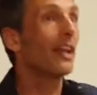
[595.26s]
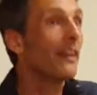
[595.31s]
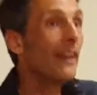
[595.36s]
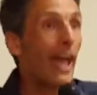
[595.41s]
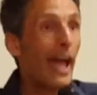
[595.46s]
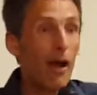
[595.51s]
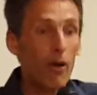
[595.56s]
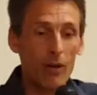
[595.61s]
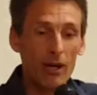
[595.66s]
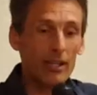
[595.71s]

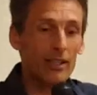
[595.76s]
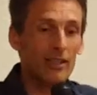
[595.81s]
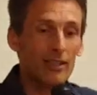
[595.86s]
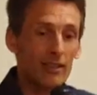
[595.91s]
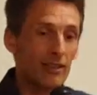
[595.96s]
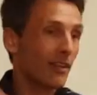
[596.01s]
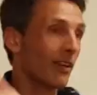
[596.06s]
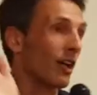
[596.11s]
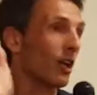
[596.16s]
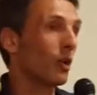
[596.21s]
now I
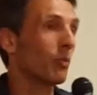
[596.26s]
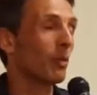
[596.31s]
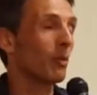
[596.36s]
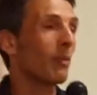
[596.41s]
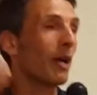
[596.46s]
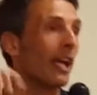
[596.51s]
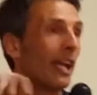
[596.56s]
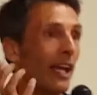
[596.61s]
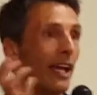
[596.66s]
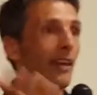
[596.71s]
can cut
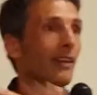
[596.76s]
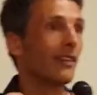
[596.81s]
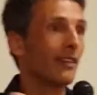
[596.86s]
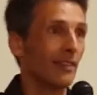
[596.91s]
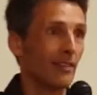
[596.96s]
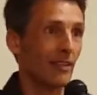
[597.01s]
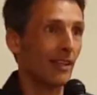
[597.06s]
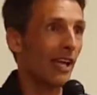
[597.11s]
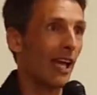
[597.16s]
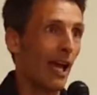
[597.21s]
open my hand
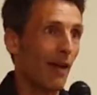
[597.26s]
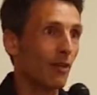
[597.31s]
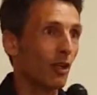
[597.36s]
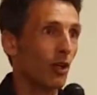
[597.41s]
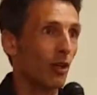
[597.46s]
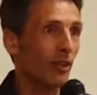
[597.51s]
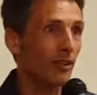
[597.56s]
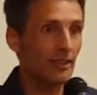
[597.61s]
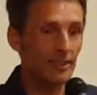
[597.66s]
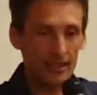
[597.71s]
and have it
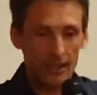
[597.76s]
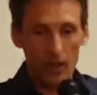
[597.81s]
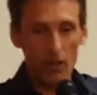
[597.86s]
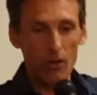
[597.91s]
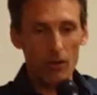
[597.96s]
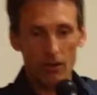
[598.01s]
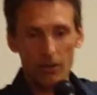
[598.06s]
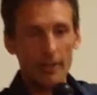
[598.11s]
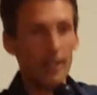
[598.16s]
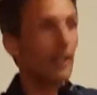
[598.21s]
hurt and say,
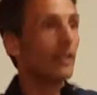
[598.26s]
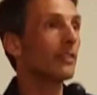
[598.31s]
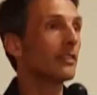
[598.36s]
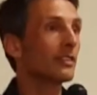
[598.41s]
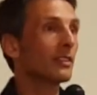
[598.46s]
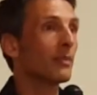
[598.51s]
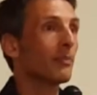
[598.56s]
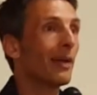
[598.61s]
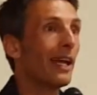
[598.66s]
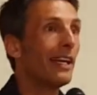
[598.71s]
oh, okay,
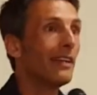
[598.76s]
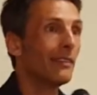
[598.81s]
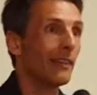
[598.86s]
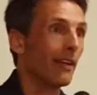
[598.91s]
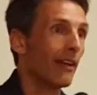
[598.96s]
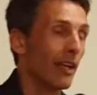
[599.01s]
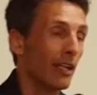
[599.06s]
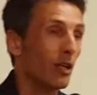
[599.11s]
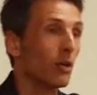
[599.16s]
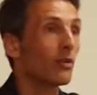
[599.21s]
there's the pain
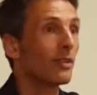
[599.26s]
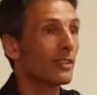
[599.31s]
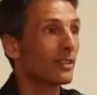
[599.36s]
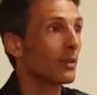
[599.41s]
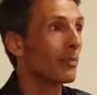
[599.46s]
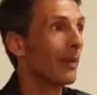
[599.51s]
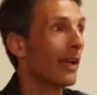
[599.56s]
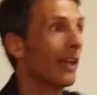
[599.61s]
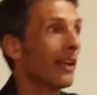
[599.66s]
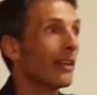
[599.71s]
there. I
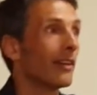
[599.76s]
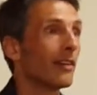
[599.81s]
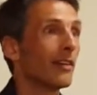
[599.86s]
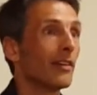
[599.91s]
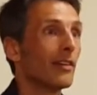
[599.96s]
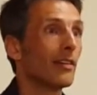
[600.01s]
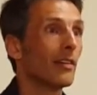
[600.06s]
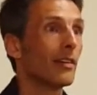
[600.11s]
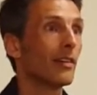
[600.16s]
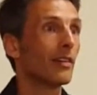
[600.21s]
notice the pain.
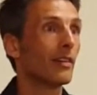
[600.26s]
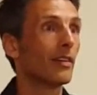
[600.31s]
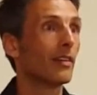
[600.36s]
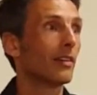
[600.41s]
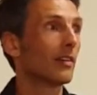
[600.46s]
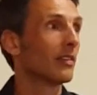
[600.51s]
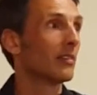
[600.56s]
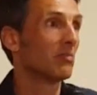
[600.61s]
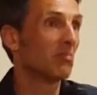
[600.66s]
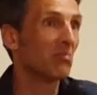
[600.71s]

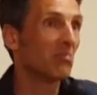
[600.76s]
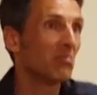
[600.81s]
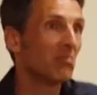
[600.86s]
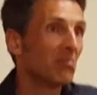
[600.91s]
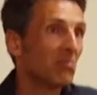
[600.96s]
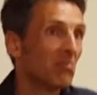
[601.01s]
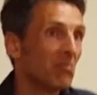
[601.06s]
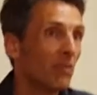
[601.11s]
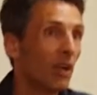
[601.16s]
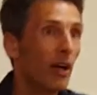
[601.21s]

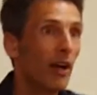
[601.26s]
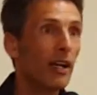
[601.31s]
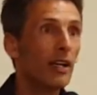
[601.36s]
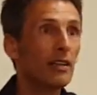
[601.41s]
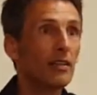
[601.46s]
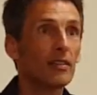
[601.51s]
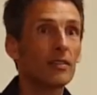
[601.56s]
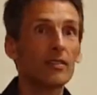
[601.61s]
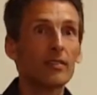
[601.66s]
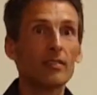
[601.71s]
All
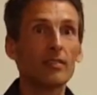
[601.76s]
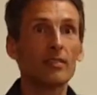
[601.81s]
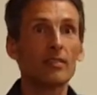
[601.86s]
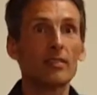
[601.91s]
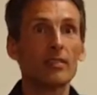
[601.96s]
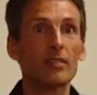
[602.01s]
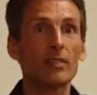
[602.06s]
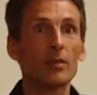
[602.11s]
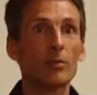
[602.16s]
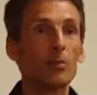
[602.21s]
right.
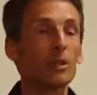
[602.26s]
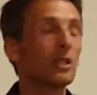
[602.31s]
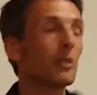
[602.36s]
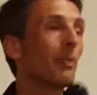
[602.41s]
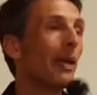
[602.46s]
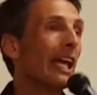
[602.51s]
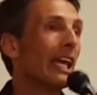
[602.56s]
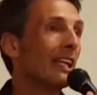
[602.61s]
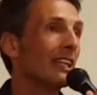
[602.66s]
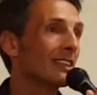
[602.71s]
But the
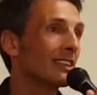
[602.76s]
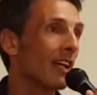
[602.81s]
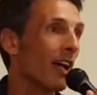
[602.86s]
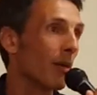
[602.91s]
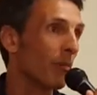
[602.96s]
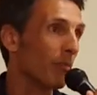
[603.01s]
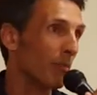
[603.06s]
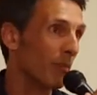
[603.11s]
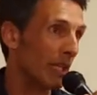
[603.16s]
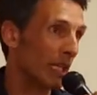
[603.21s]
pain is
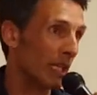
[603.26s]
not